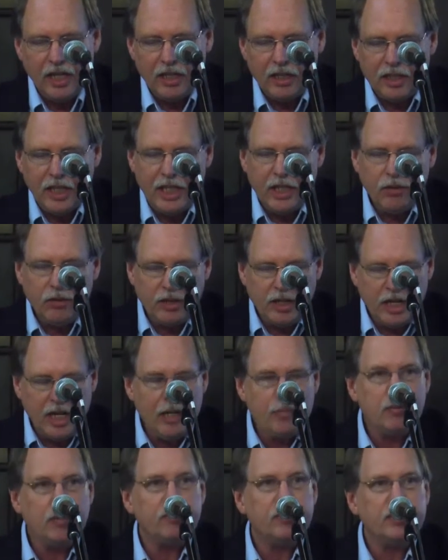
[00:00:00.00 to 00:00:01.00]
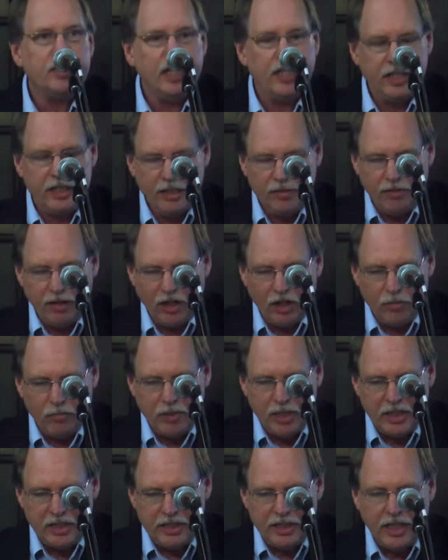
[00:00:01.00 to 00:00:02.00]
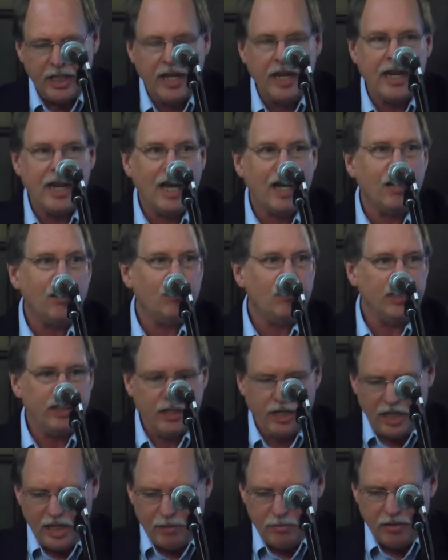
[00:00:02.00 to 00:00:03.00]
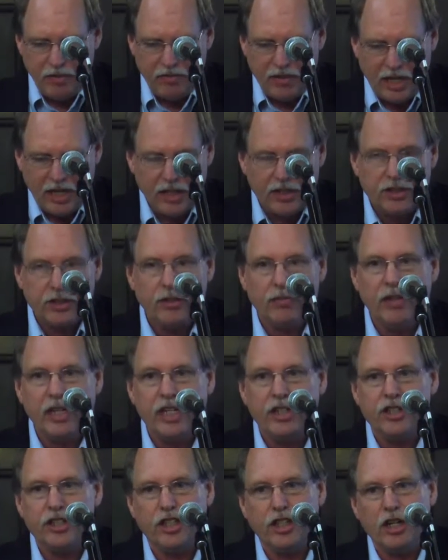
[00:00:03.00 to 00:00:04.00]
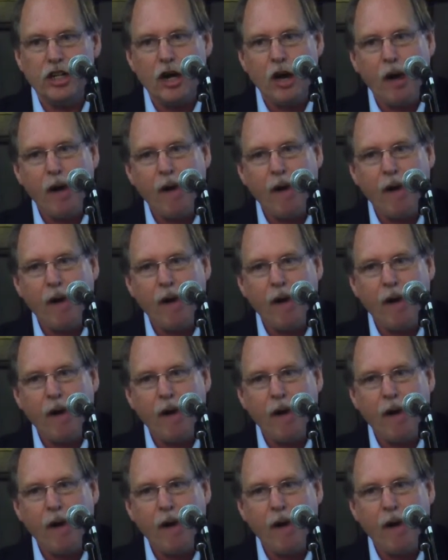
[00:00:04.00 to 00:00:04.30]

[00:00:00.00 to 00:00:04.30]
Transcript: later, in the name of state development, and now in the name of conservation.